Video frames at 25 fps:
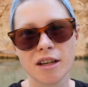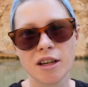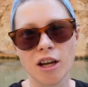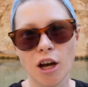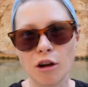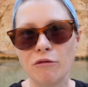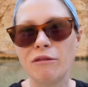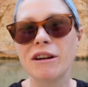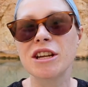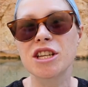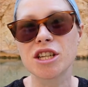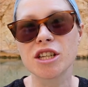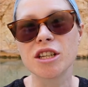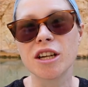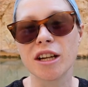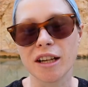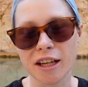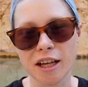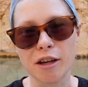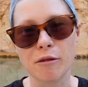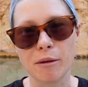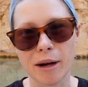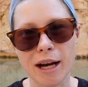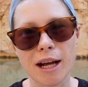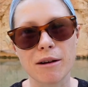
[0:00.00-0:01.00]

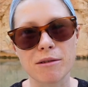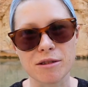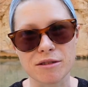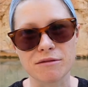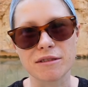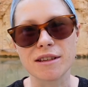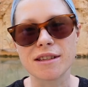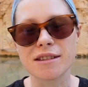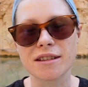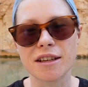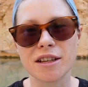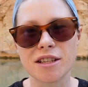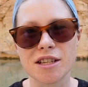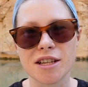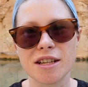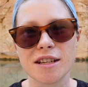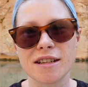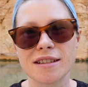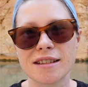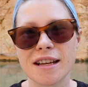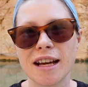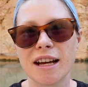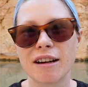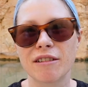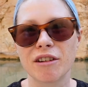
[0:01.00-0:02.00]
originally when I was researching
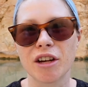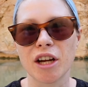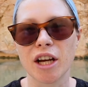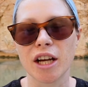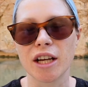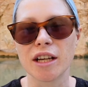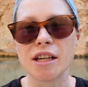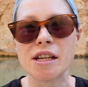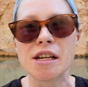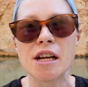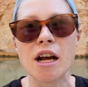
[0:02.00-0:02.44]
this area.